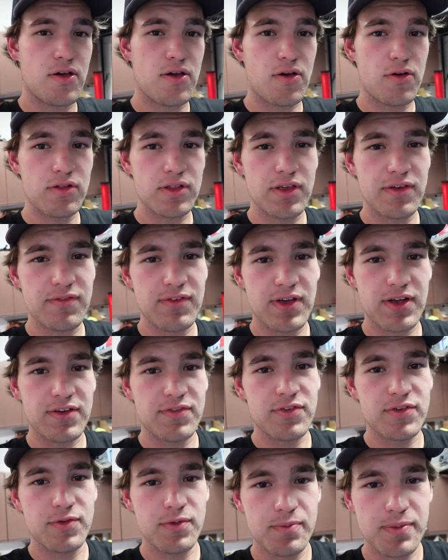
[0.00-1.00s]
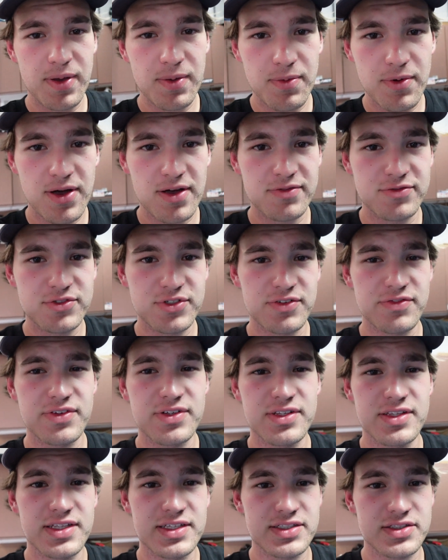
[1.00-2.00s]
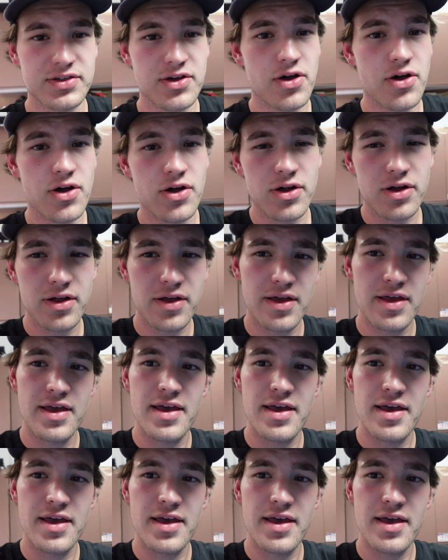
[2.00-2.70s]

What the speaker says: only a very few people have driven this car,